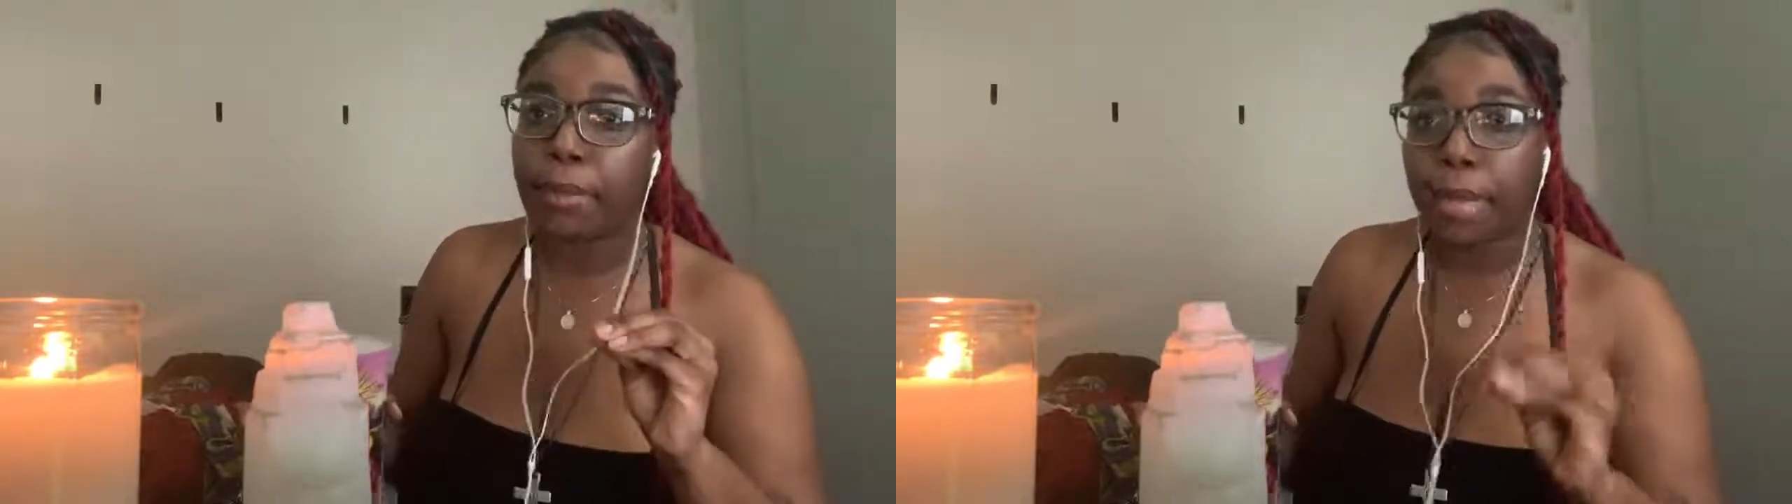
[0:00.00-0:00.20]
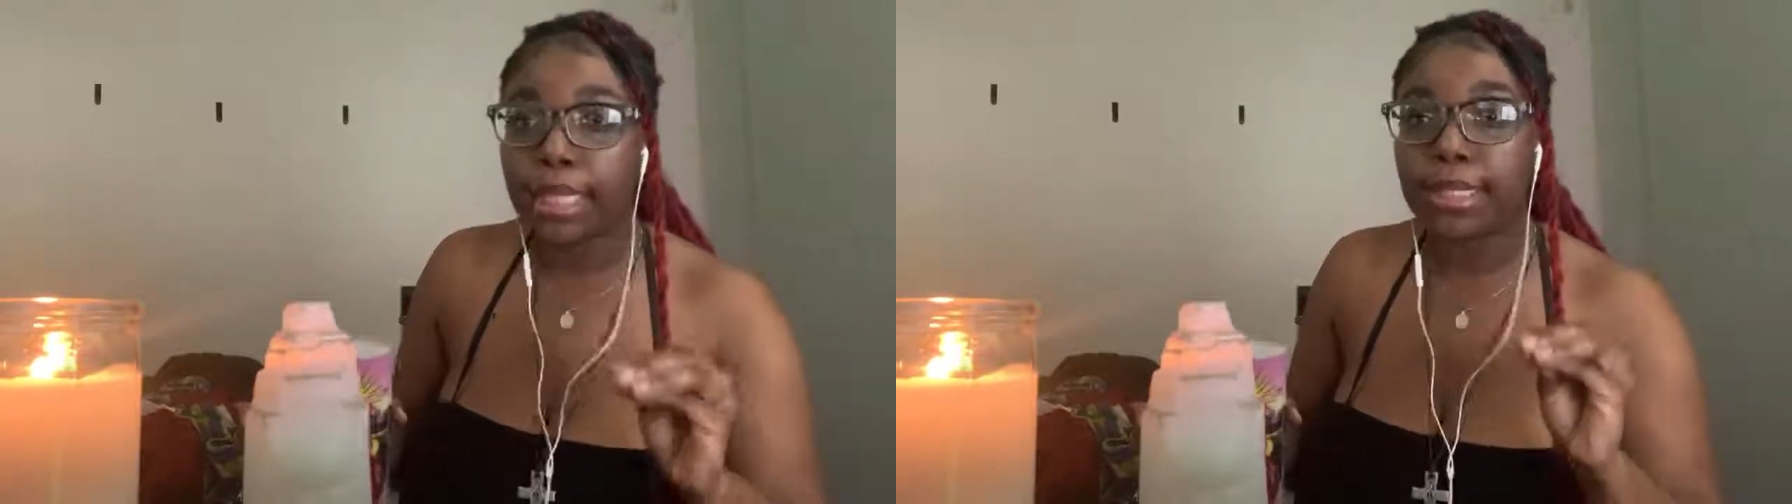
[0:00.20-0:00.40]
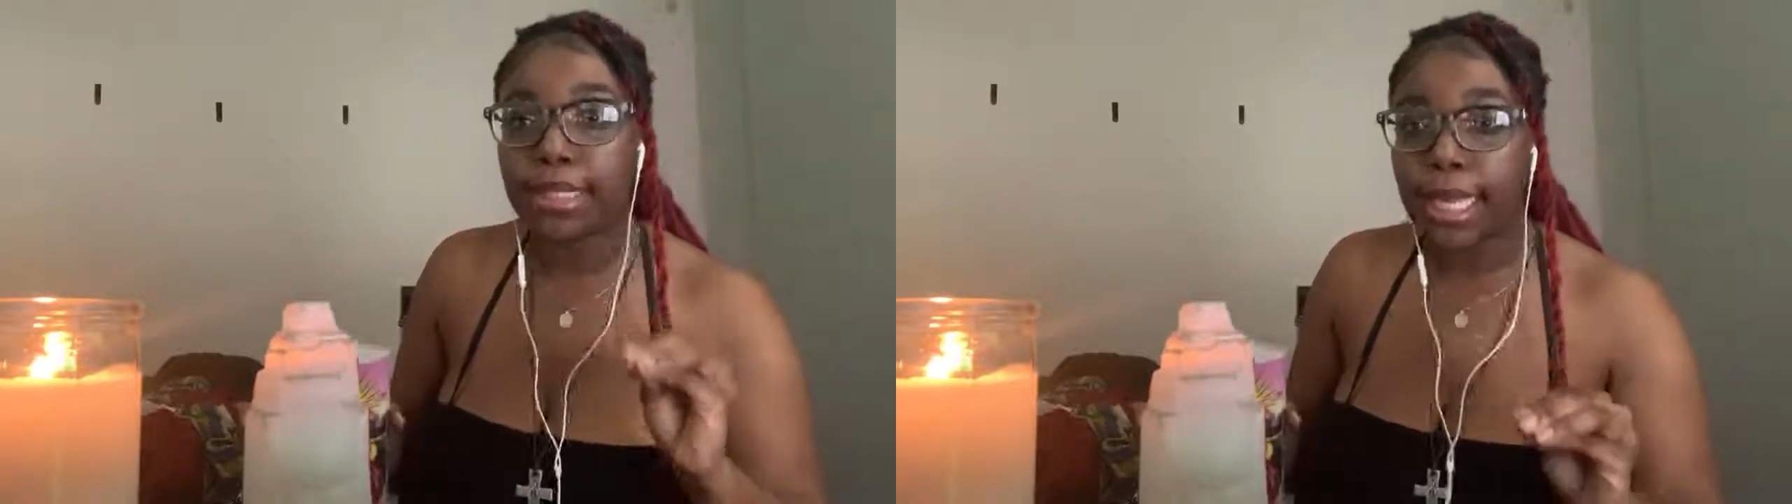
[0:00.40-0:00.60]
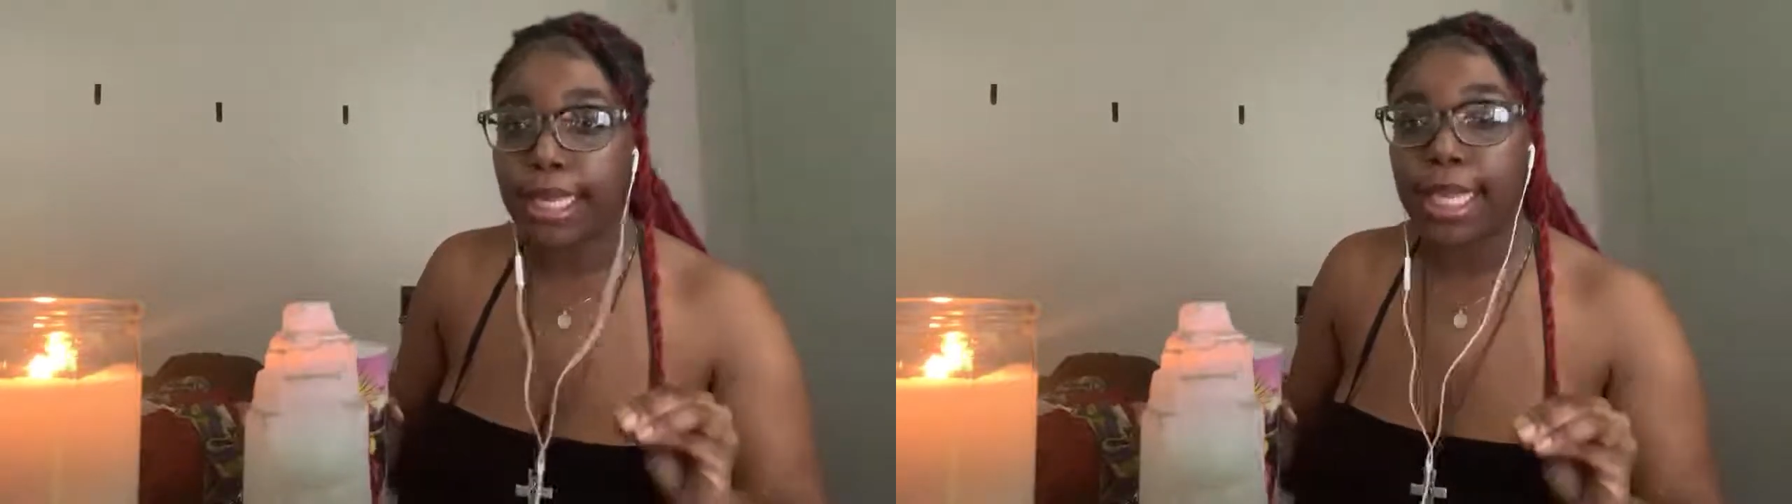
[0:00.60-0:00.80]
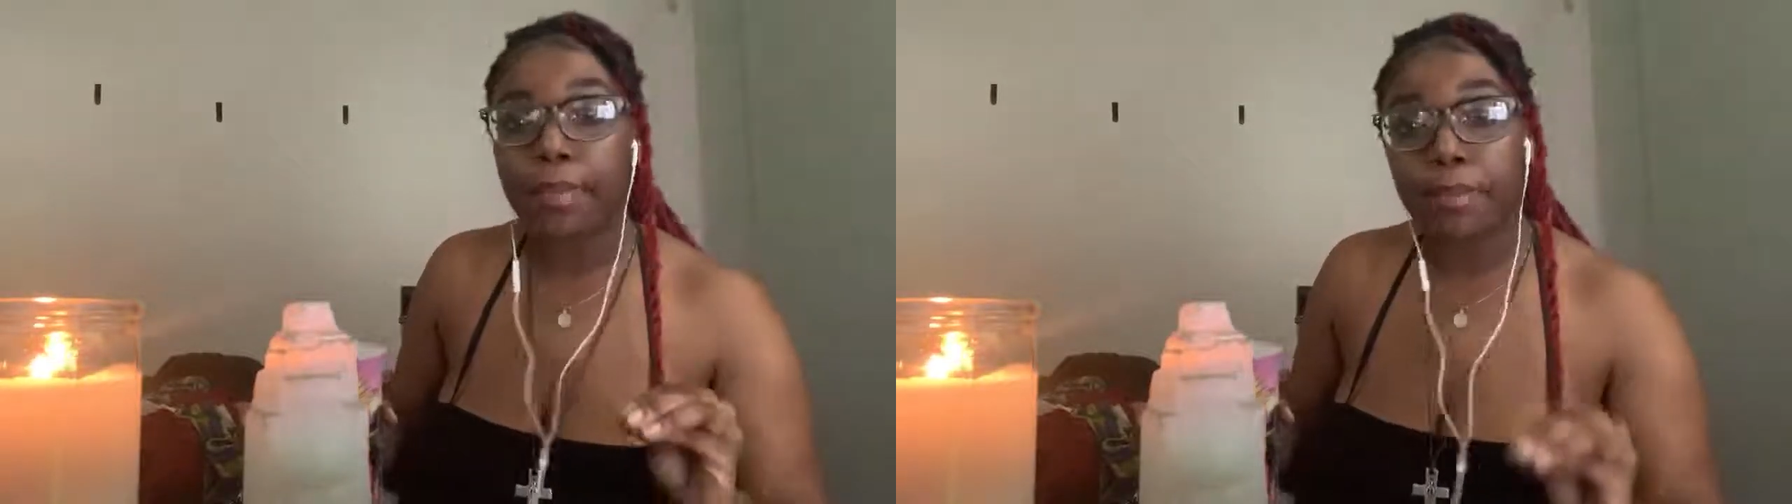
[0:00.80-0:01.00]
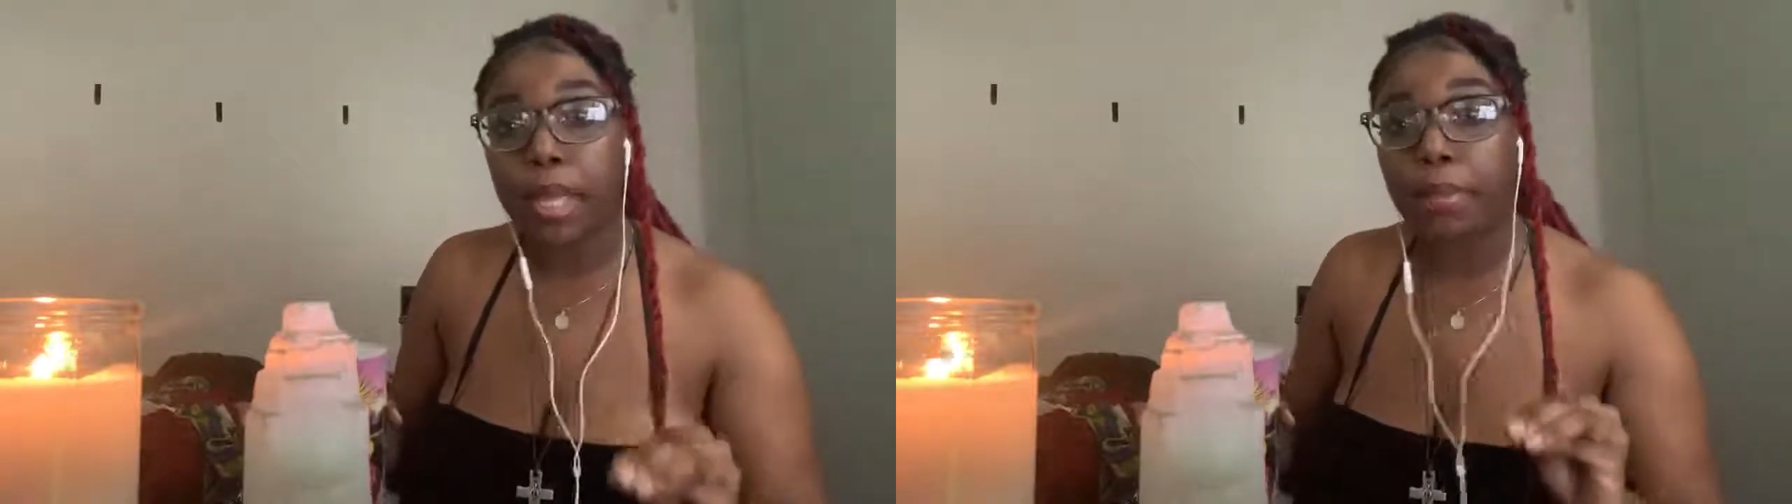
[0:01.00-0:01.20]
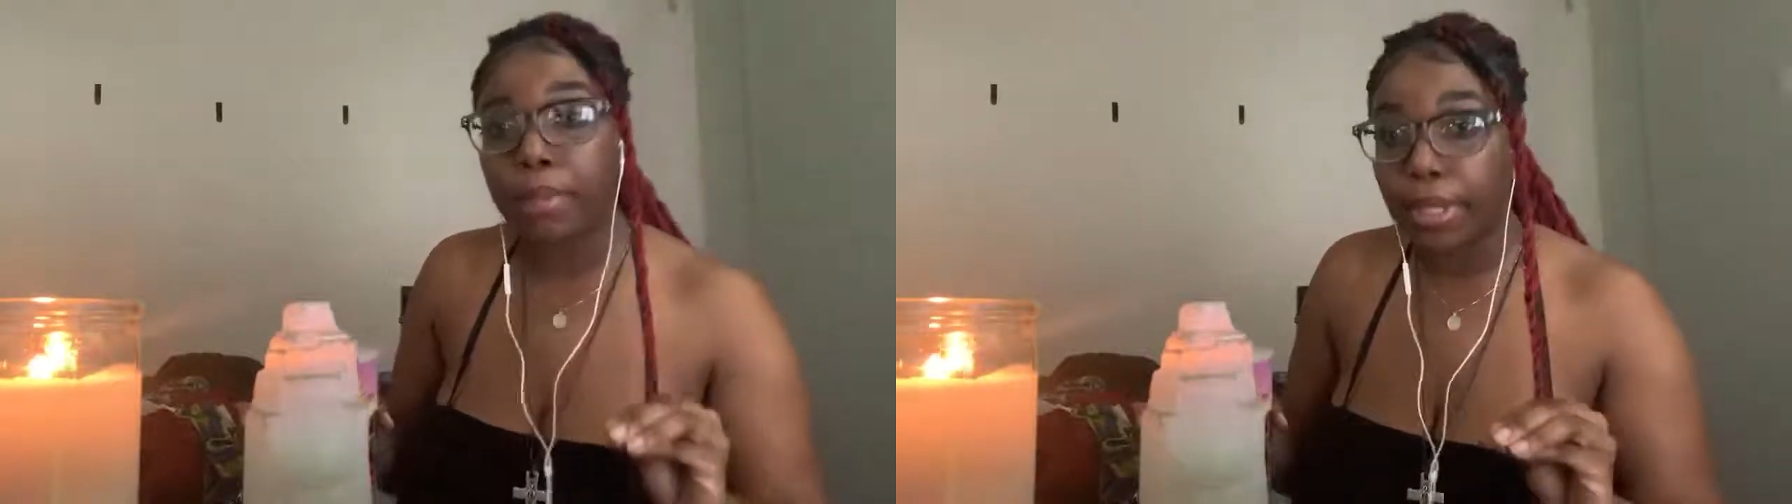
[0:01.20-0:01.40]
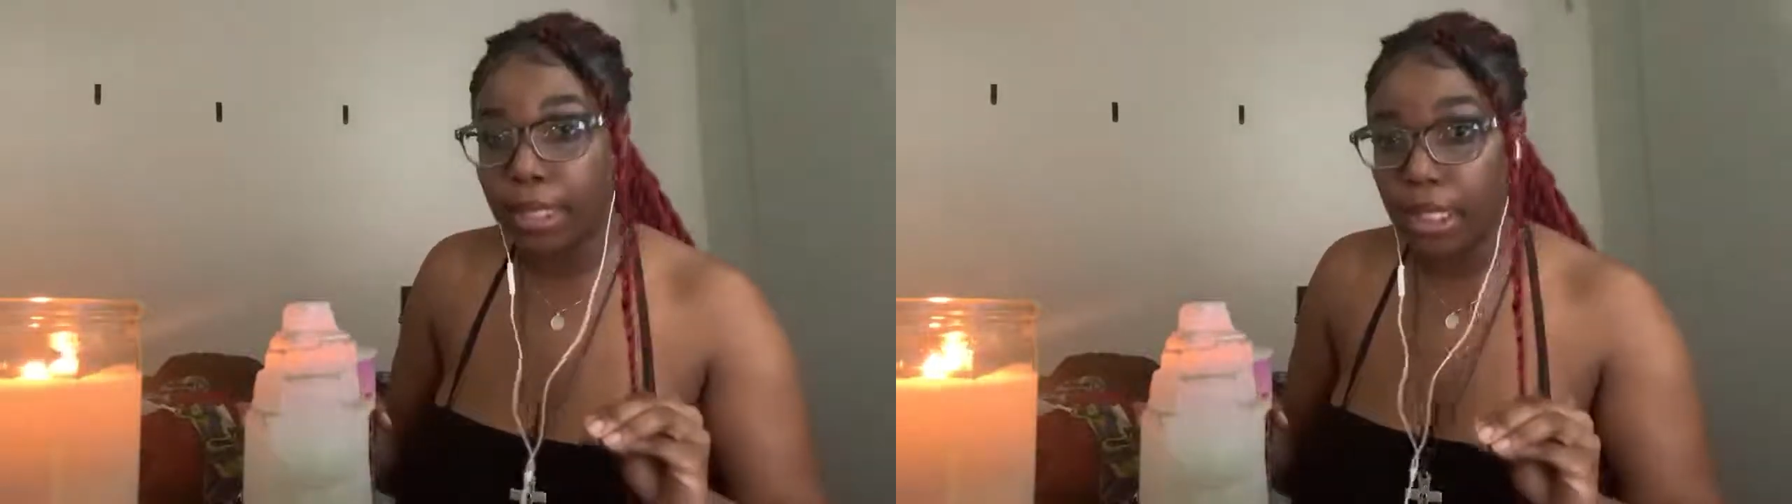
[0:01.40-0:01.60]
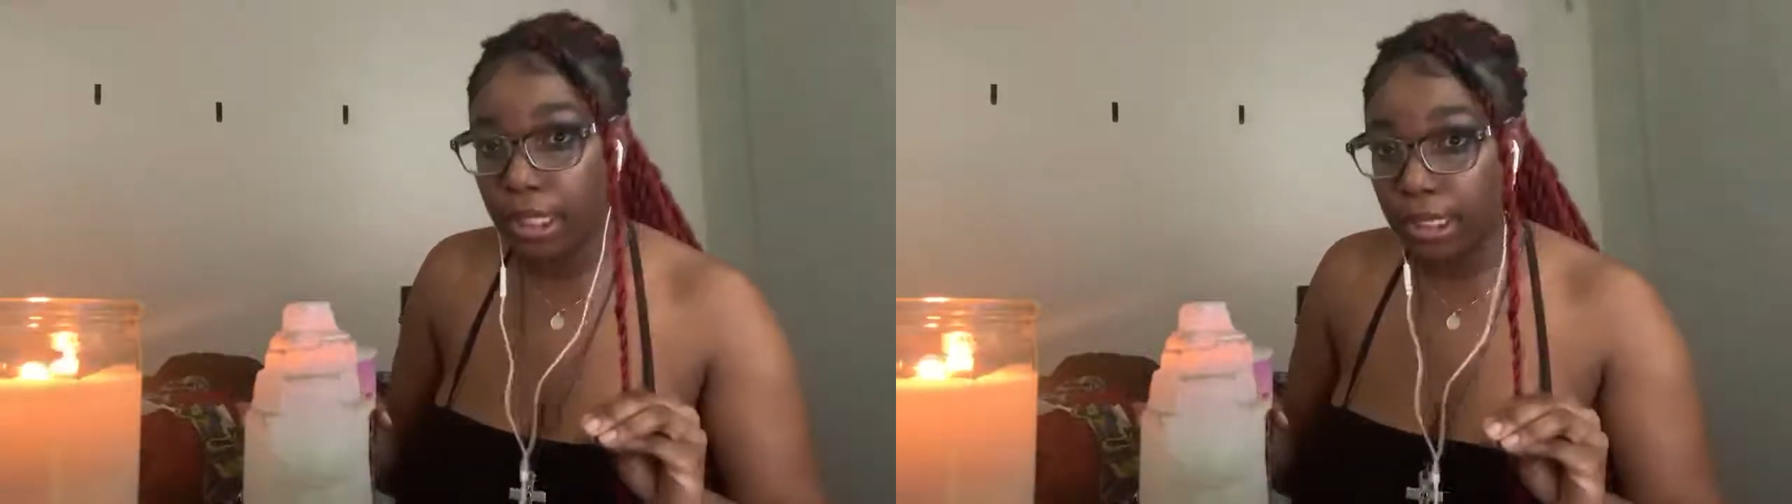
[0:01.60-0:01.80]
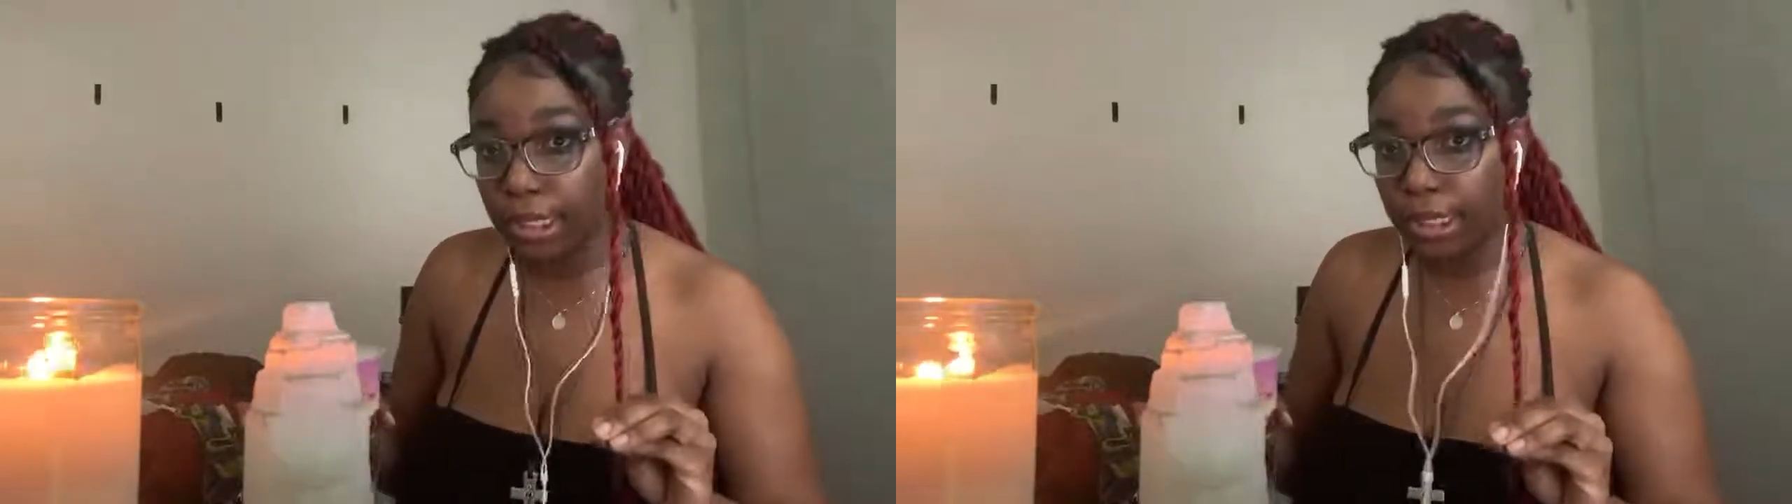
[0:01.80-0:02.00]
my psychic
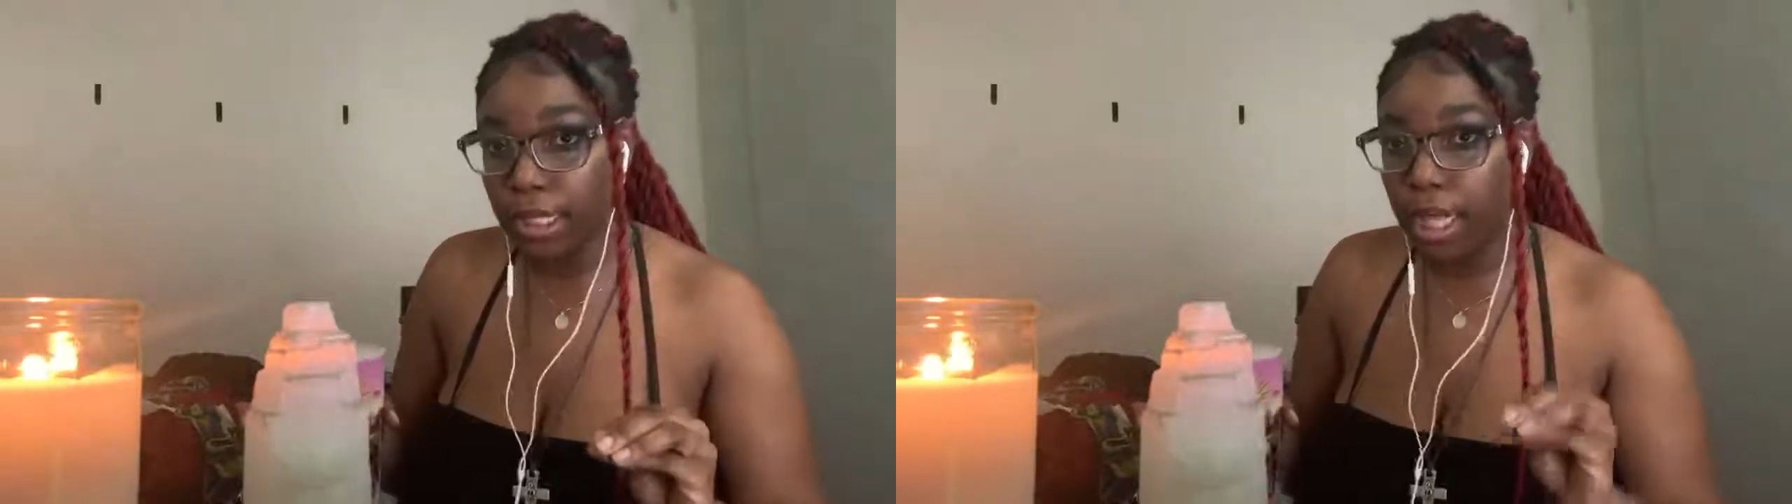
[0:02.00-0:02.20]
abilities,